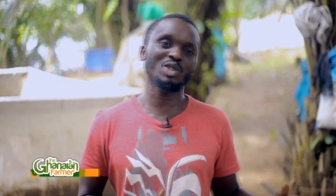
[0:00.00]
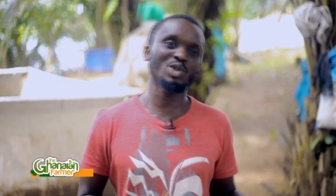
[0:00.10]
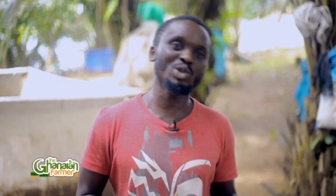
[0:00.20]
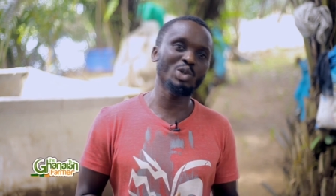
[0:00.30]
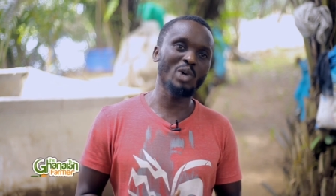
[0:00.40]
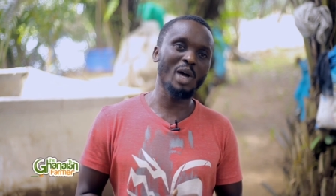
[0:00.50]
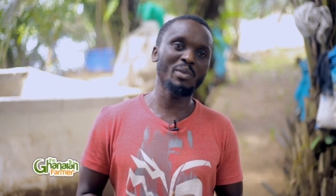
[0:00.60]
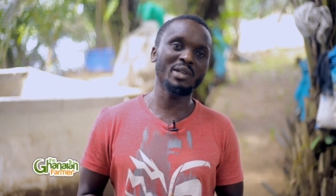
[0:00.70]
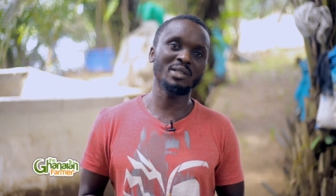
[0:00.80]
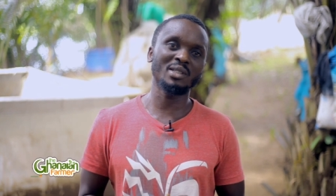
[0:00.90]
to, I
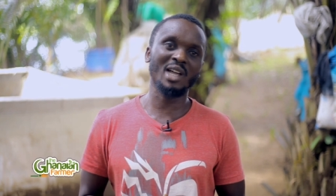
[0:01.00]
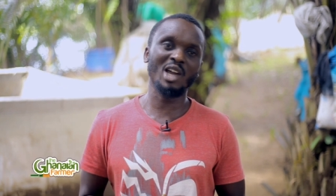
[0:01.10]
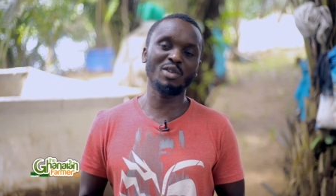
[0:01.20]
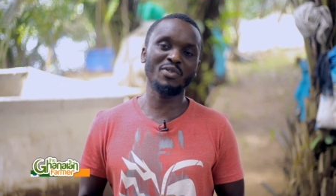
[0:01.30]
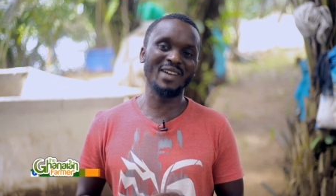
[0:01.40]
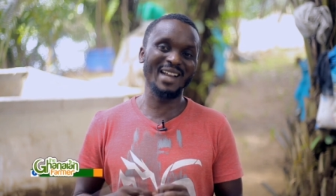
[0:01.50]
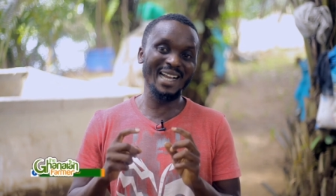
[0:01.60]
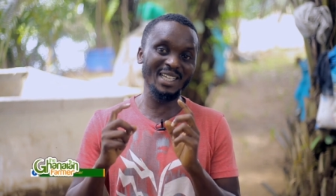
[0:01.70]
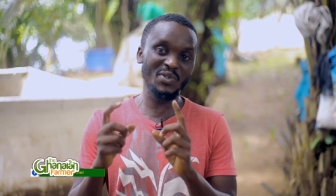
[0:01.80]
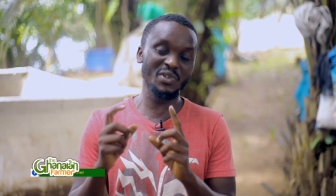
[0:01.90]
mean, the kind of
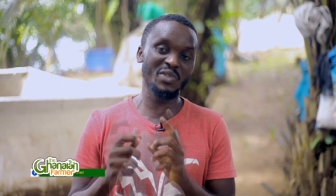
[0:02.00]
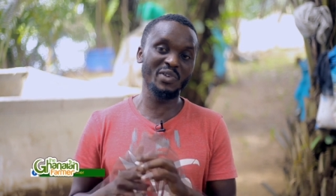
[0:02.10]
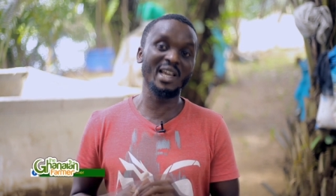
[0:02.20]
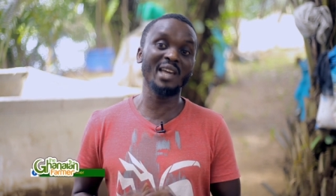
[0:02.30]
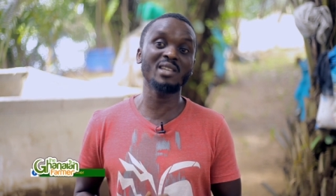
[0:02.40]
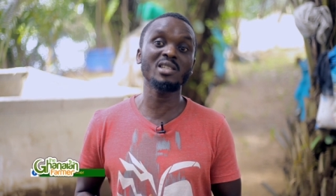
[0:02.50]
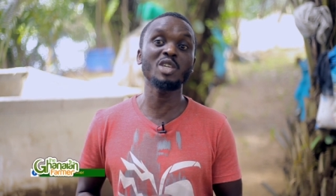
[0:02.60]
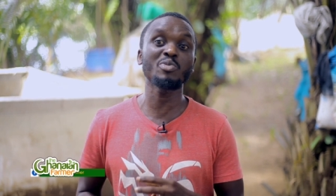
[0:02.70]
catfish fingerlings he